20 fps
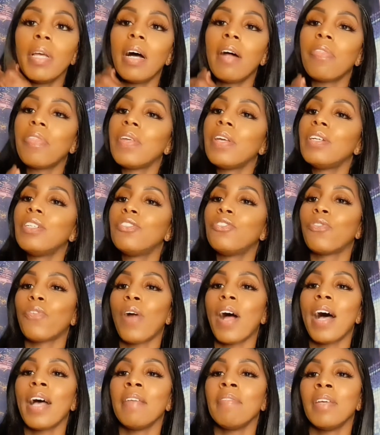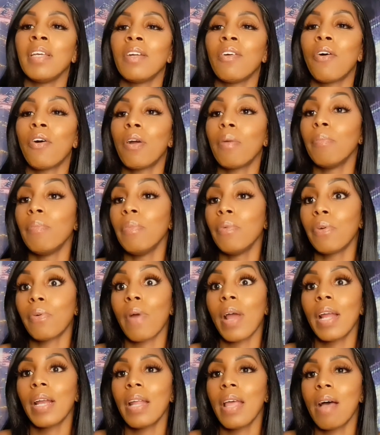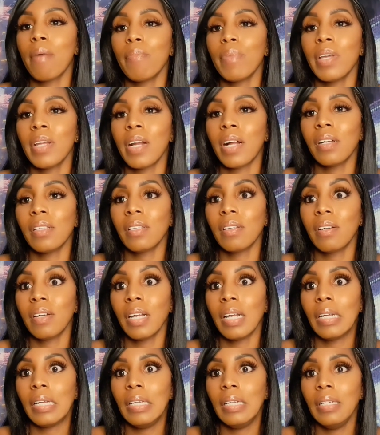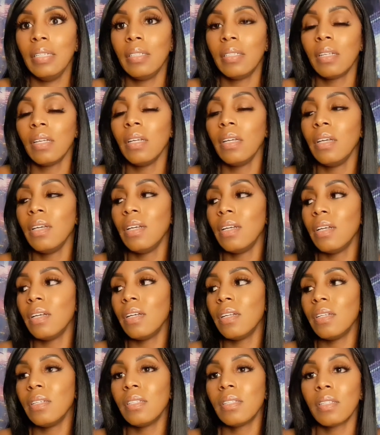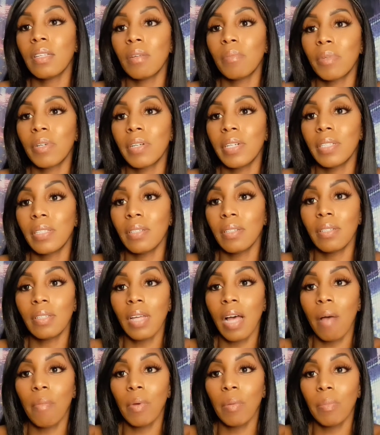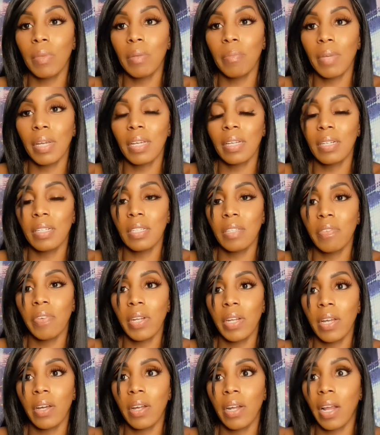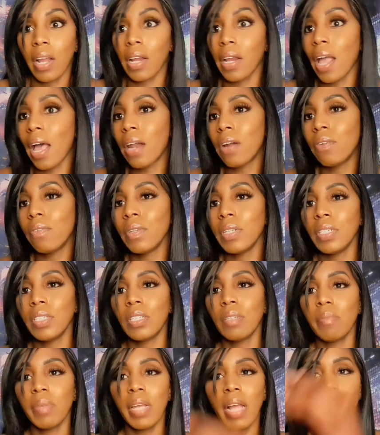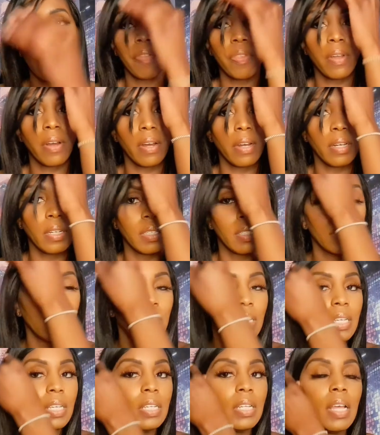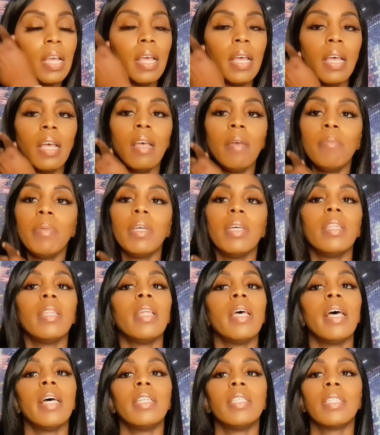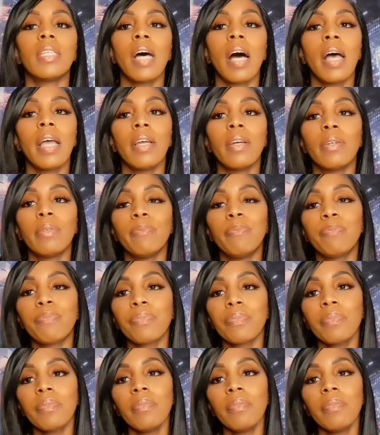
to be out there driving, or right now being out there in that heat. It is summer at the time of me making this video. I don't need to be out there in this heat and being that tired